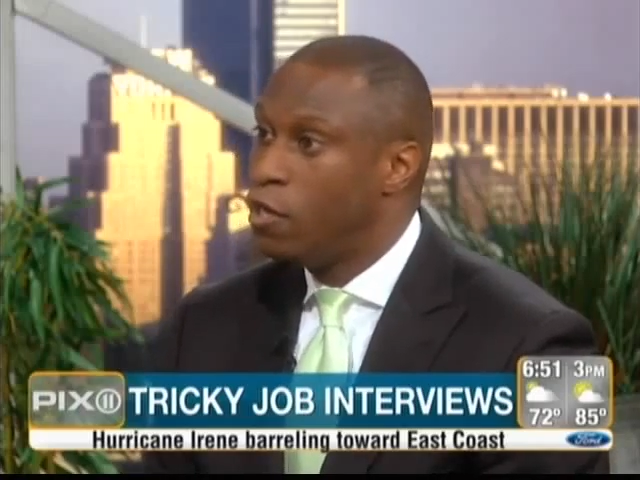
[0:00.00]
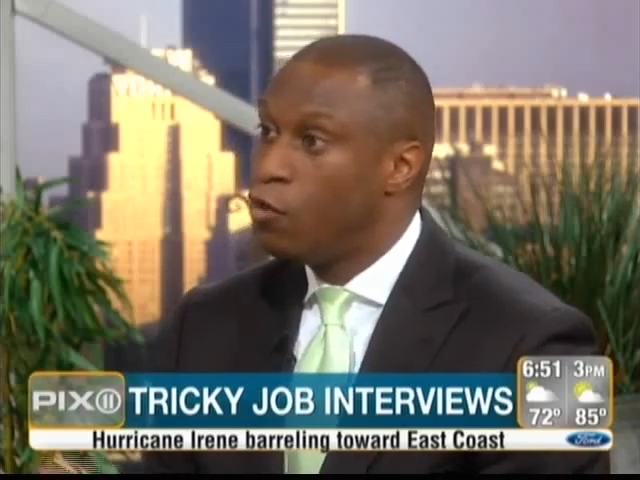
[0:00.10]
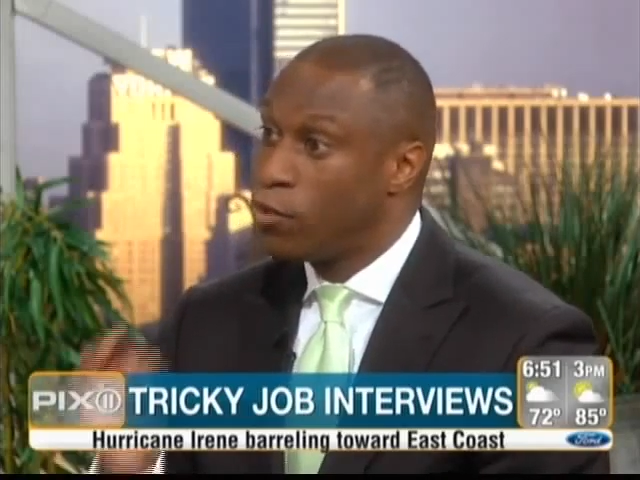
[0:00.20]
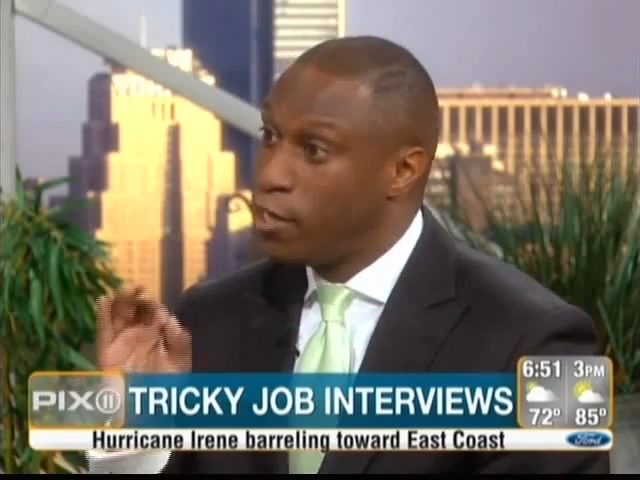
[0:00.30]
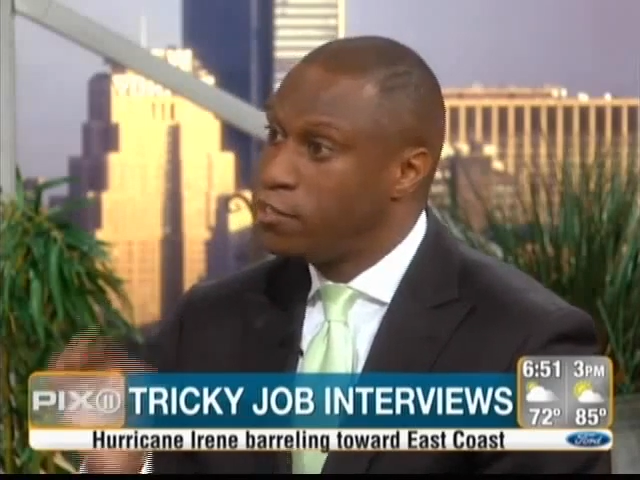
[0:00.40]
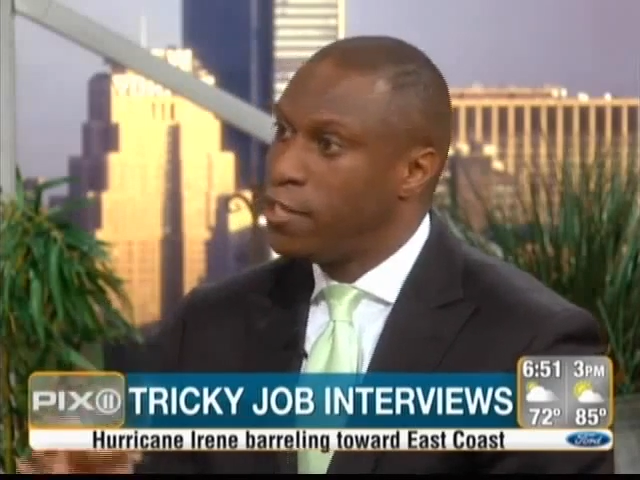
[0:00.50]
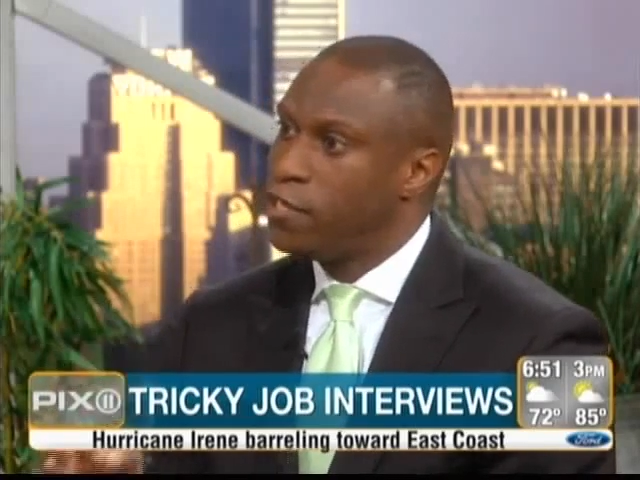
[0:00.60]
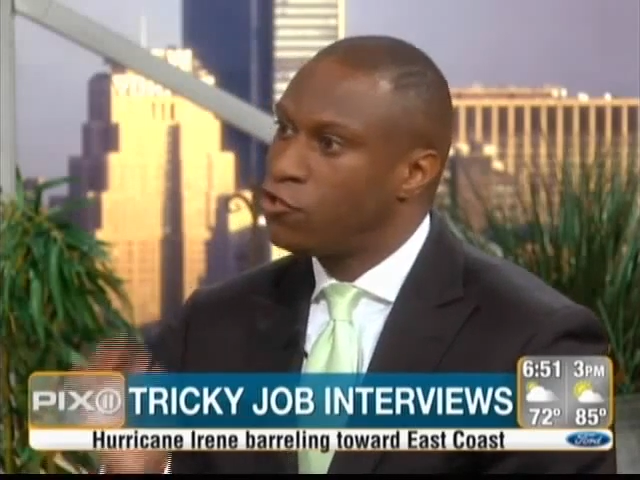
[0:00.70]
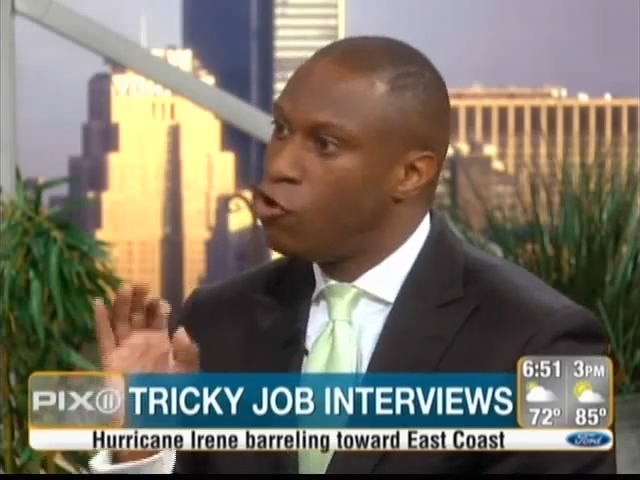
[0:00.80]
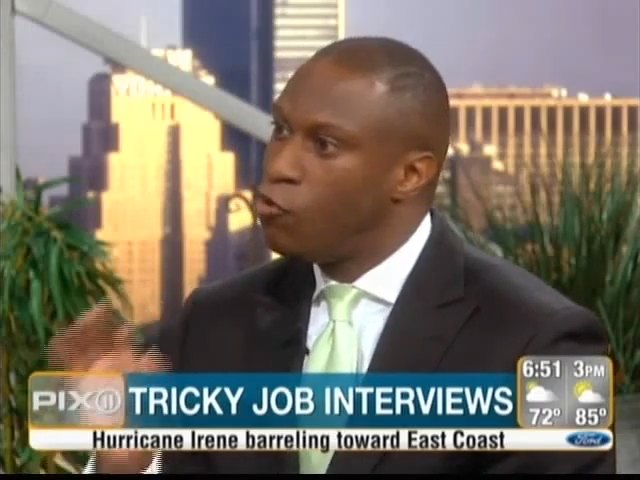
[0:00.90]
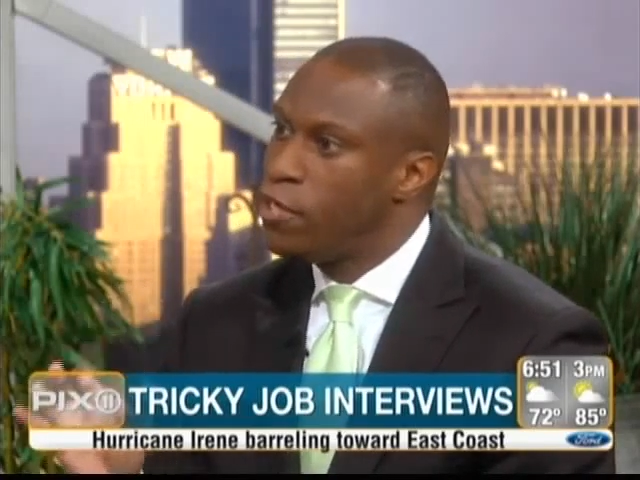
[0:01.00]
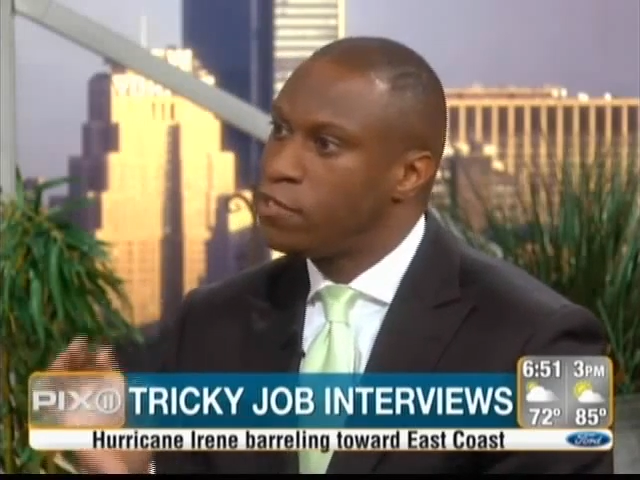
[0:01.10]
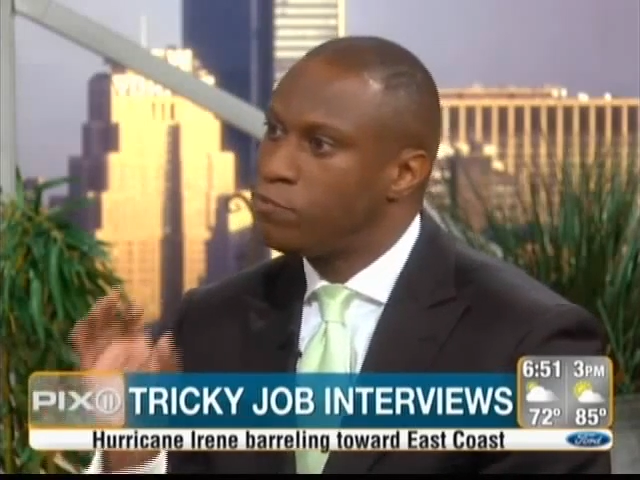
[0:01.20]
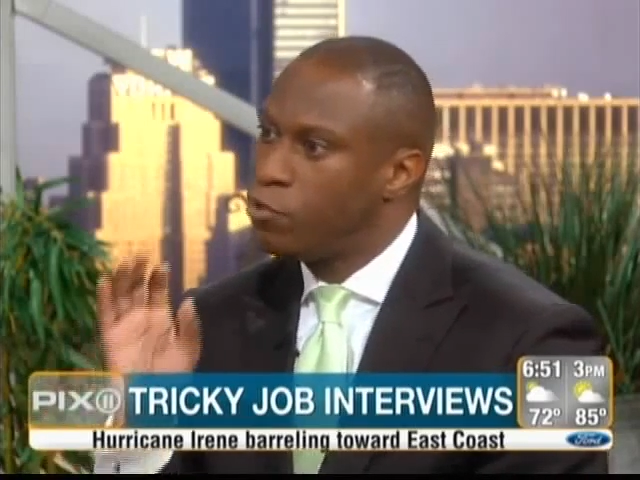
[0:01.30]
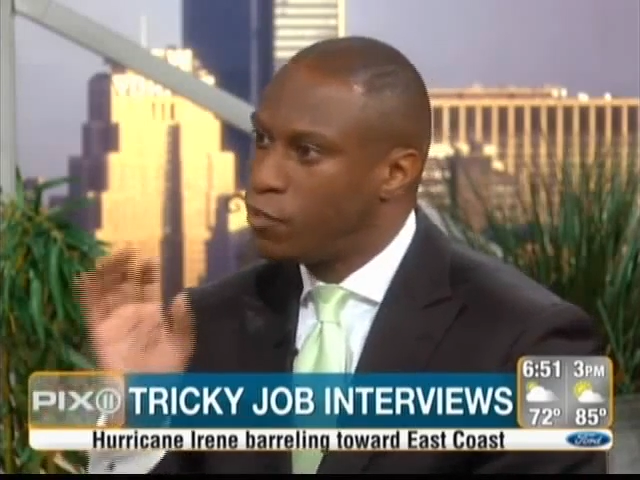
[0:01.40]
Mm. What I say is
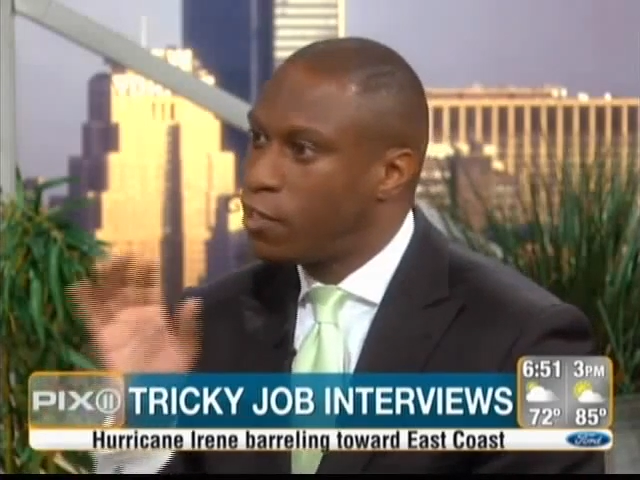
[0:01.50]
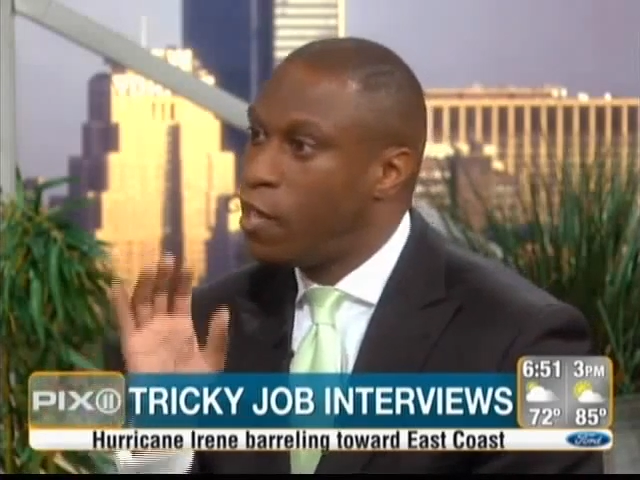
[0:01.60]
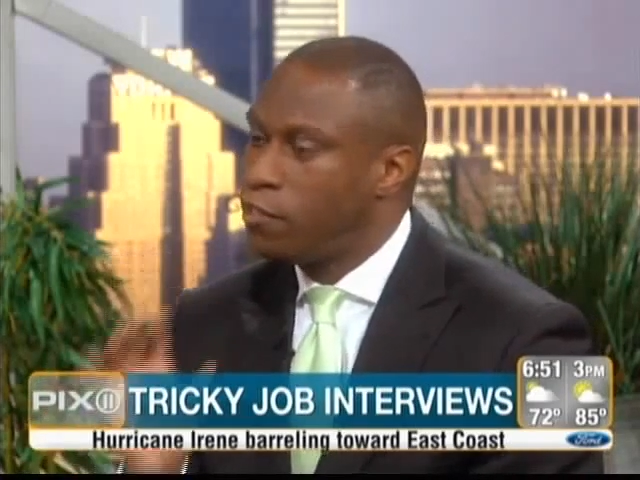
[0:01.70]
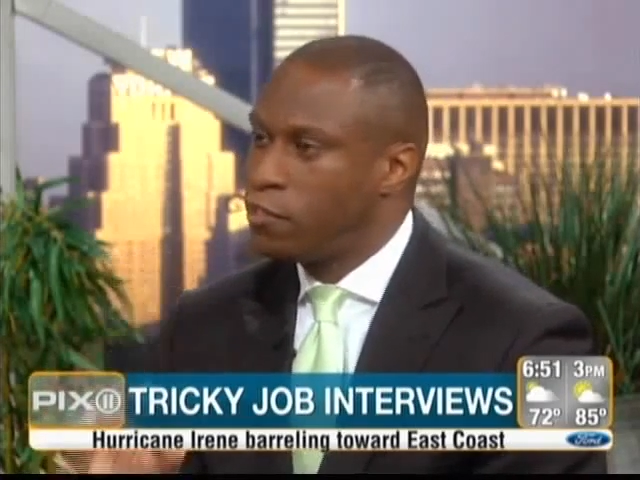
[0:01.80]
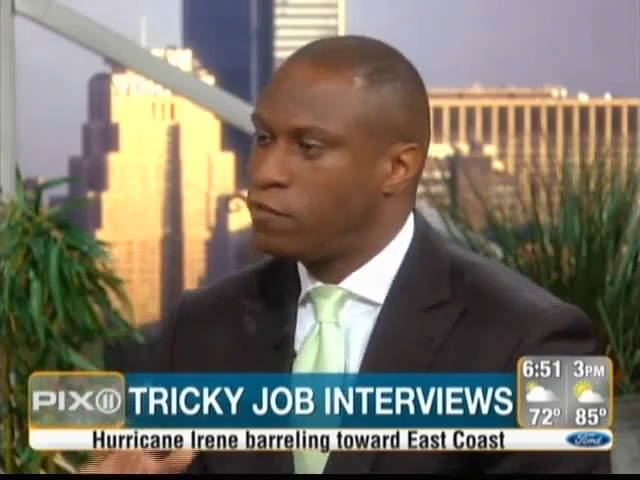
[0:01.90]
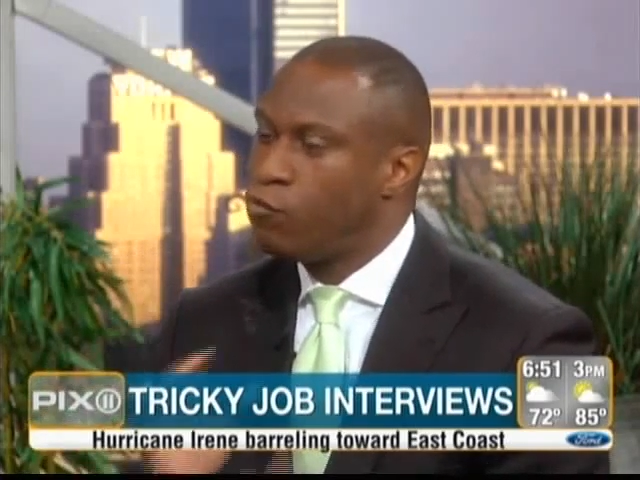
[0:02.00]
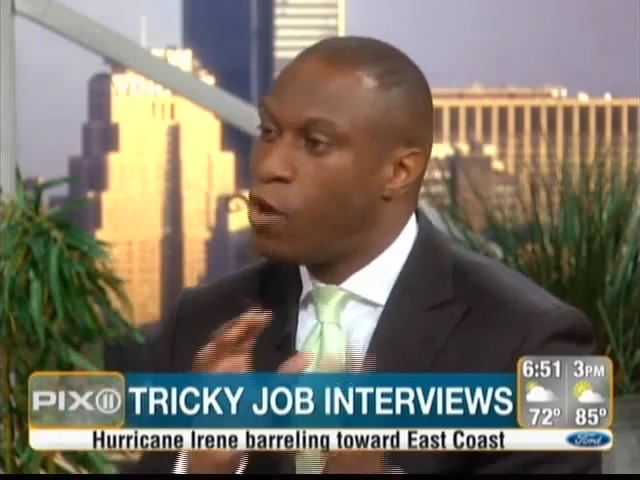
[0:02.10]
always put the context of